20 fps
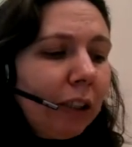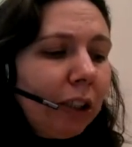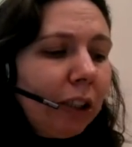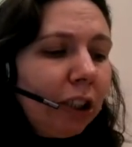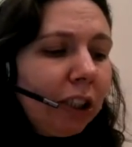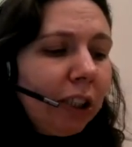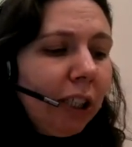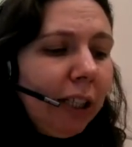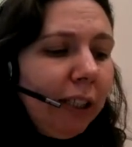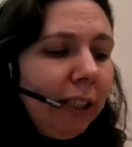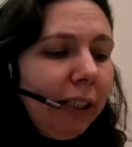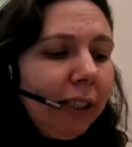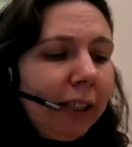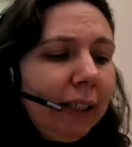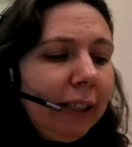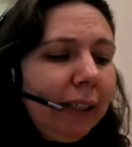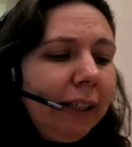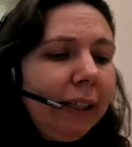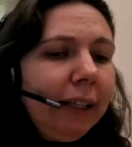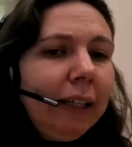
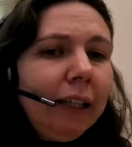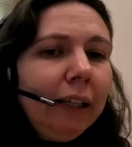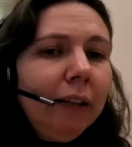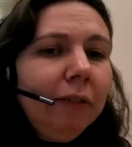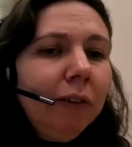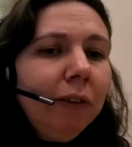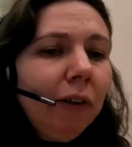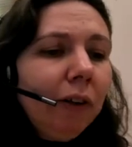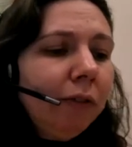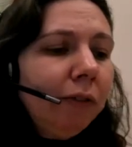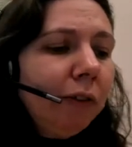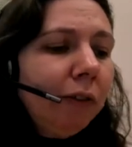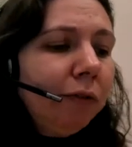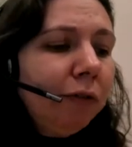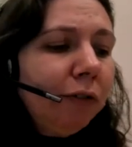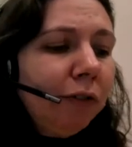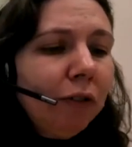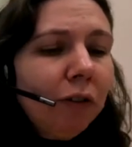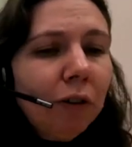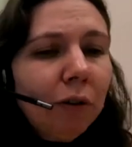generally, if you have a
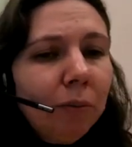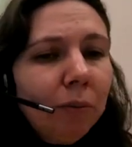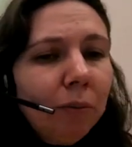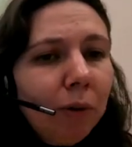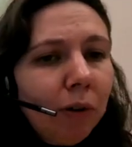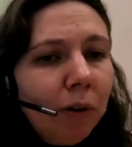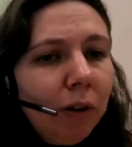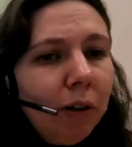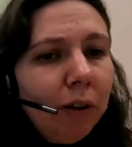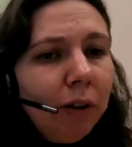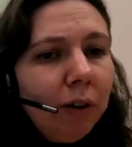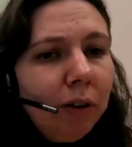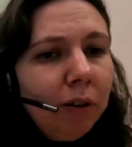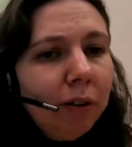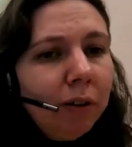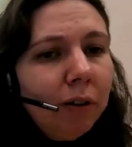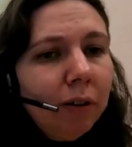formula